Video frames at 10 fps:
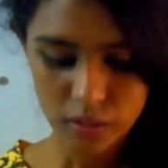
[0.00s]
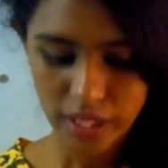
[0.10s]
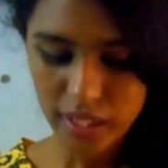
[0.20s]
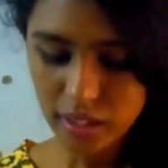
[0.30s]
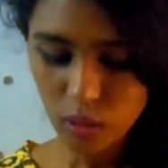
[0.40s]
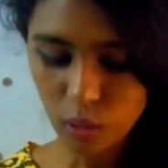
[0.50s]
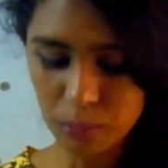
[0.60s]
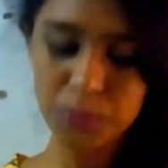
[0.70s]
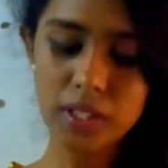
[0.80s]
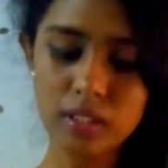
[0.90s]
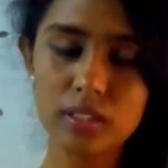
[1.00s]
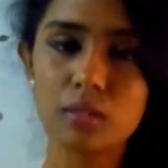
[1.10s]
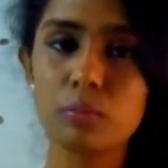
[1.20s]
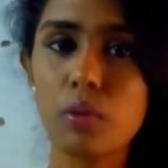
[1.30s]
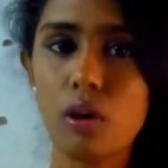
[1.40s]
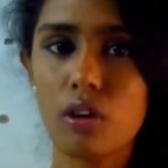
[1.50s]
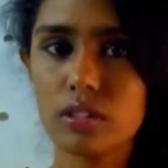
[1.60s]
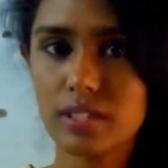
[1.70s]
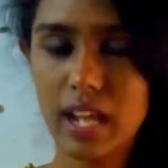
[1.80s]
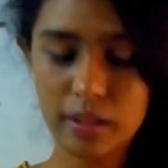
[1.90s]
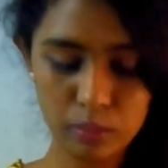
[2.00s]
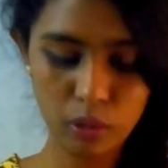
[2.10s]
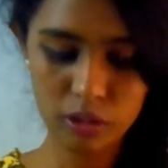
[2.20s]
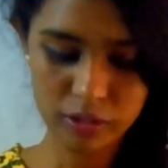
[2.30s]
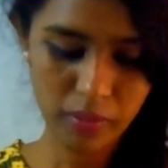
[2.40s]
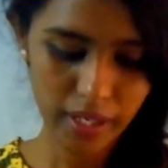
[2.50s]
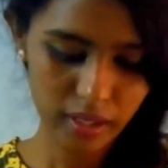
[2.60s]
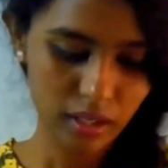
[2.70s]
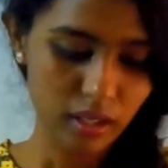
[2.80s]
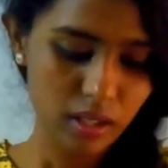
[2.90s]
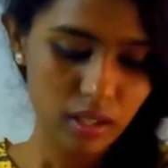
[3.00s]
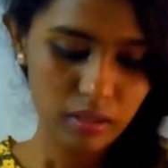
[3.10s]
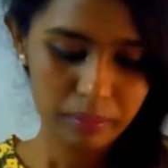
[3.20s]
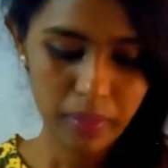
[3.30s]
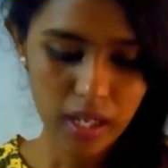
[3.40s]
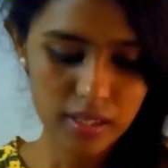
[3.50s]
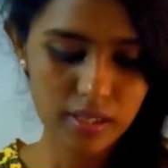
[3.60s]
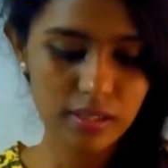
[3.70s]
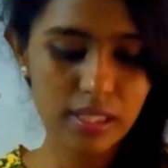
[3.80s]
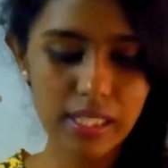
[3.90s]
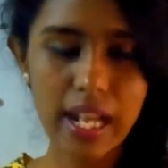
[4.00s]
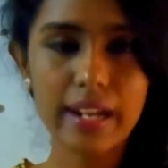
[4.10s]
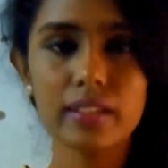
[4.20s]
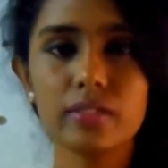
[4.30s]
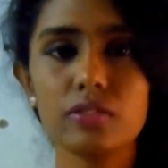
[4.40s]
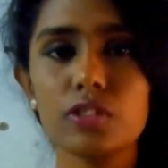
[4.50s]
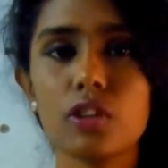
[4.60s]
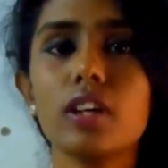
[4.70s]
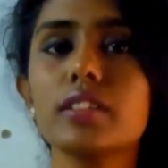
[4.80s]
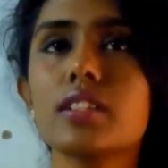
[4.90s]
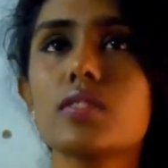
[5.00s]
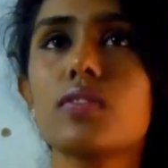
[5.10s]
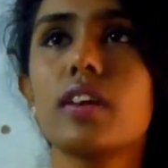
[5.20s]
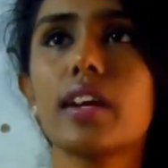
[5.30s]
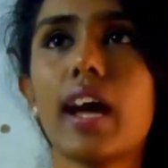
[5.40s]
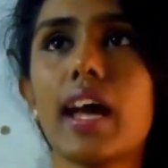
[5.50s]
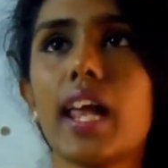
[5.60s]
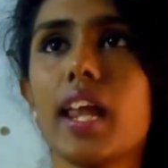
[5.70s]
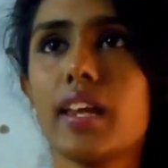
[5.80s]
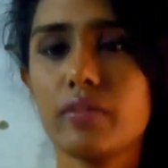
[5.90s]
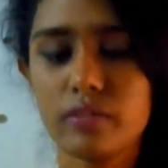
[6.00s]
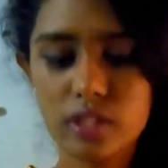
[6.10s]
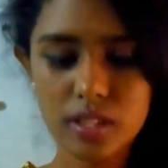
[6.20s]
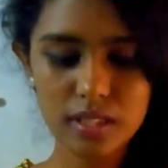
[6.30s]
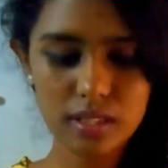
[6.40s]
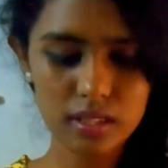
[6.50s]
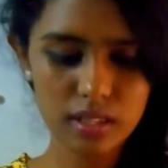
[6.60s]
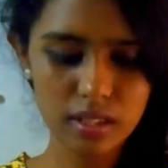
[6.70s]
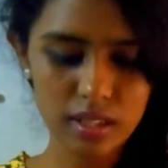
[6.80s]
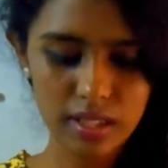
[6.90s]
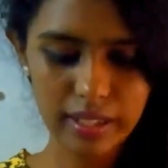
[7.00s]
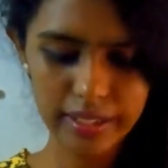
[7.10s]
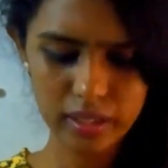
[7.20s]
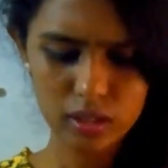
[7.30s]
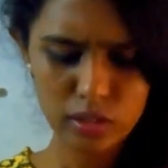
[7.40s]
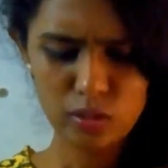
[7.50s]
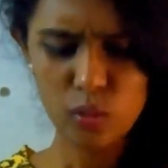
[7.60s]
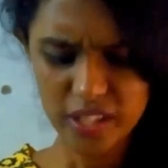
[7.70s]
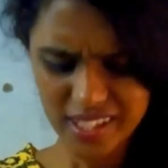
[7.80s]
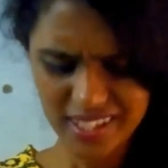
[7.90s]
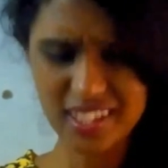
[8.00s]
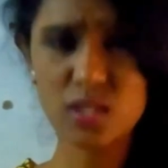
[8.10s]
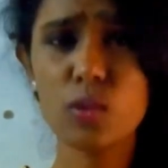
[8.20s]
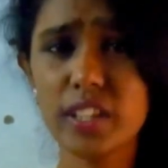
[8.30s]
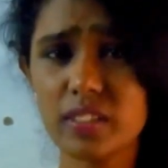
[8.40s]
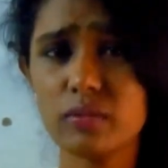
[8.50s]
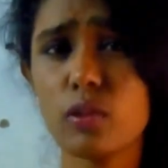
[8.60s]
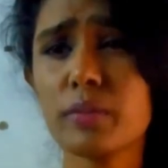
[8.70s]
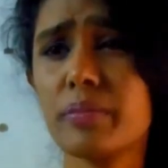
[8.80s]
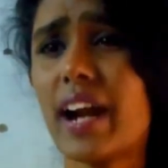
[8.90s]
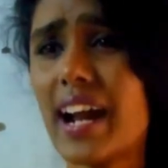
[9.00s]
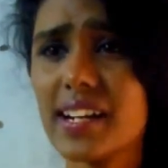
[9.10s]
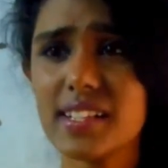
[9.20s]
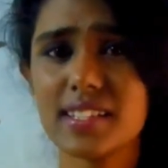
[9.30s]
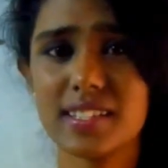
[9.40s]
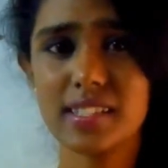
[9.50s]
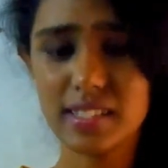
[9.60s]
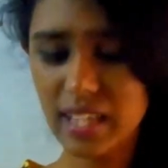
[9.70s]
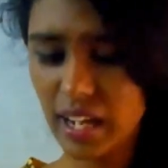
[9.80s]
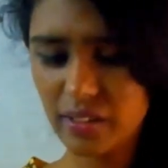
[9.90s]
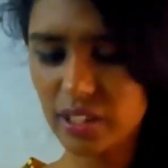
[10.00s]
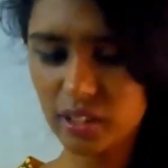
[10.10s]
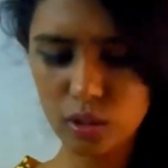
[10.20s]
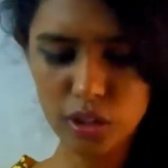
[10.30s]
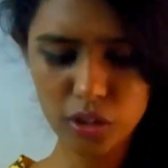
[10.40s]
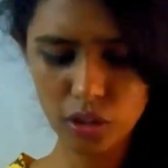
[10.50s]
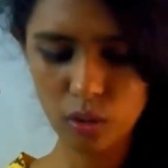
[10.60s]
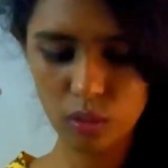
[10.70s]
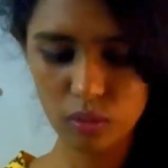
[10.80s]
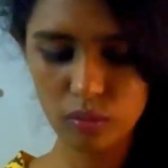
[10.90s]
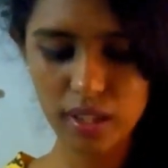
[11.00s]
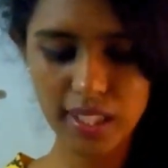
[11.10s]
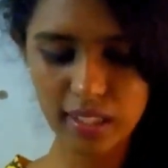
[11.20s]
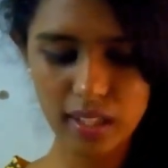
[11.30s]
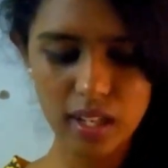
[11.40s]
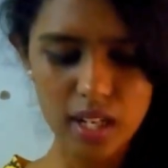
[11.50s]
so when I opened the box and unboxed my parcel and I saw this one I was like what is this what what brand is this I even couldn't know well